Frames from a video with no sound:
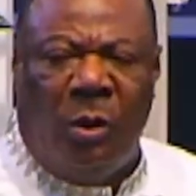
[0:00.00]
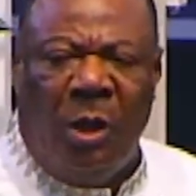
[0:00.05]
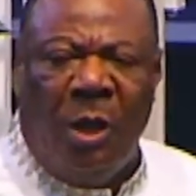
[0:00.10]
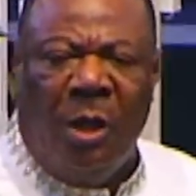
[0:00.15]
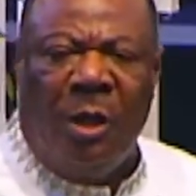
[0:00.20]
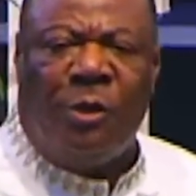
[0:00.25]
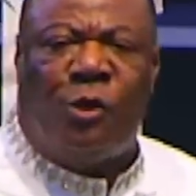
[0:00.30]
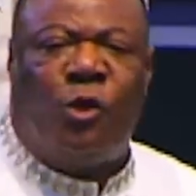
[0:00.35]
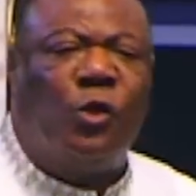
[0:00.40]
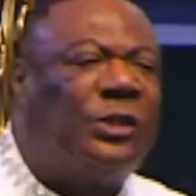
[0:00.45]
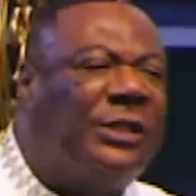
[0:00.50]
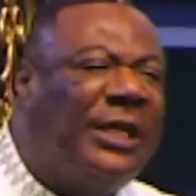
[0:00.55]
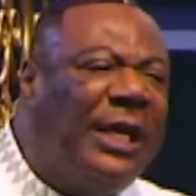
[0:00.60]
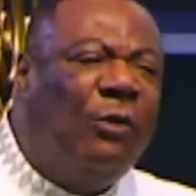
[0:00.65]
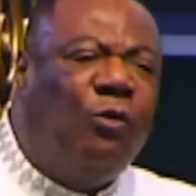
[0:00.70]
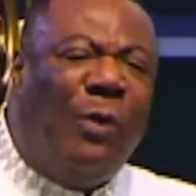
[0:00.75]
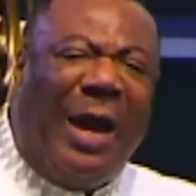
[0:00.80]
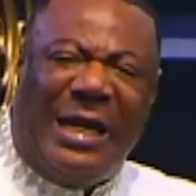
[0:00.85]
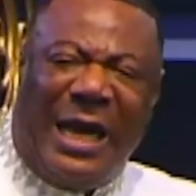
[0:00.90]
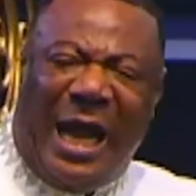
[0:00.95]
to see
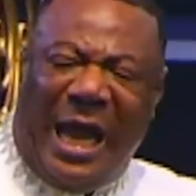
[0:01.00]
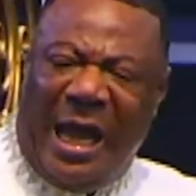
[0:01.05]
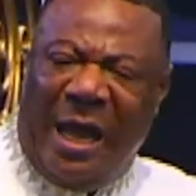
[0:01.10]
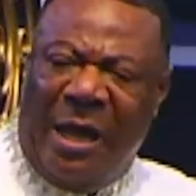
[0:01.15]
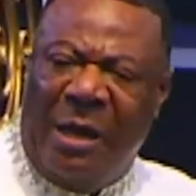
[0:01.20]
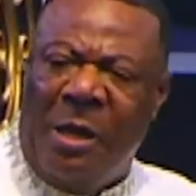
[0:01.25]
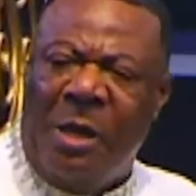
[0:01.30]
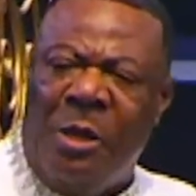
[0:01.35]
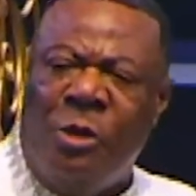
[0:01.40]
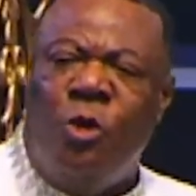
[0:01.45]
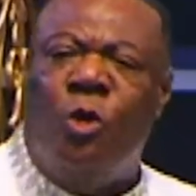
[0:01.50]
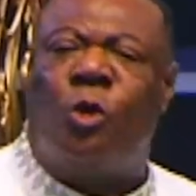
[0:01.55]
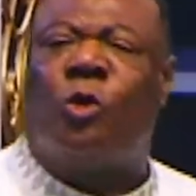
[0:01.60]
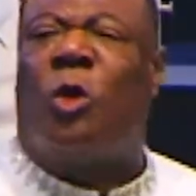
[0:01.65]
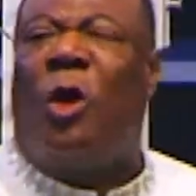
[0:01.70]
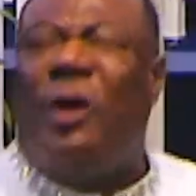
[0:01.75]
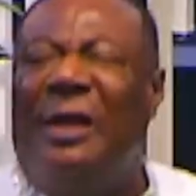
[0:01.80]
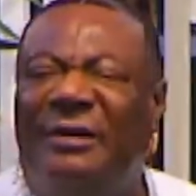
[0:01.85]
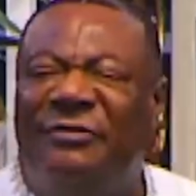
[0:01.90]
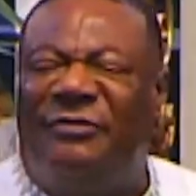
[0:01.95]
whether you
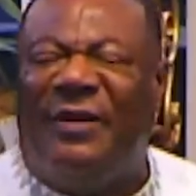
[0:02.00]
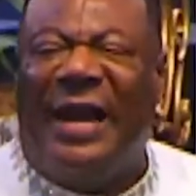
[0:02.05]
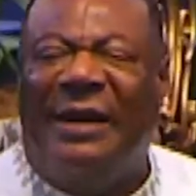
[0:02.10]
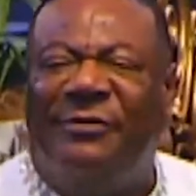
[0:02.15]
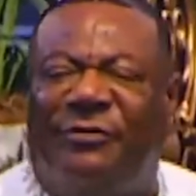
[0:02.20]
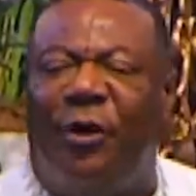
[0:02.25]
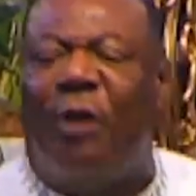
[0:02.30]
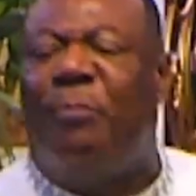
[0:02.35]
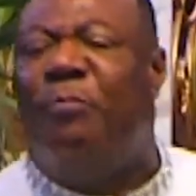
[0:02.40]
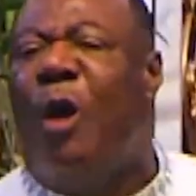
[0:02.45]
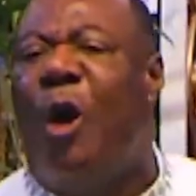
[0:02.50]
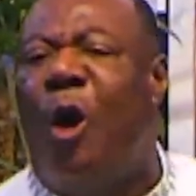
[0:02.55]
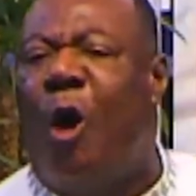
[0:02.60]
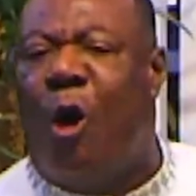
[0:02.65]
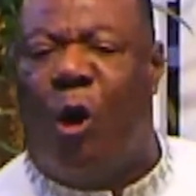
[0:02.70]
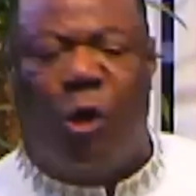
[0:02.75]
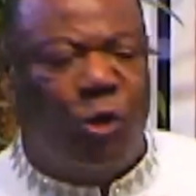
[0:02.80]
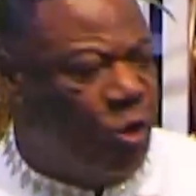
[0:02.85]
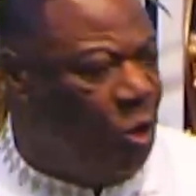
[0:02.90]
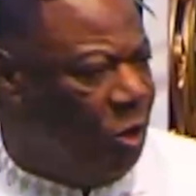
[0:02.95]
qualify for more or
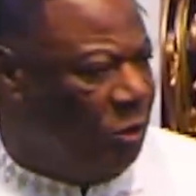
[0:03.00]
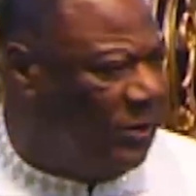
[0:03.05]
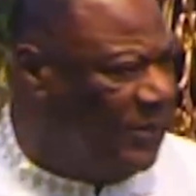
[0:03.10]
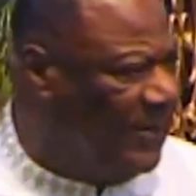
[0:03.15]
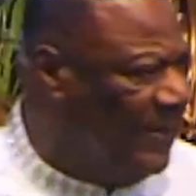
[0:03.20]
not.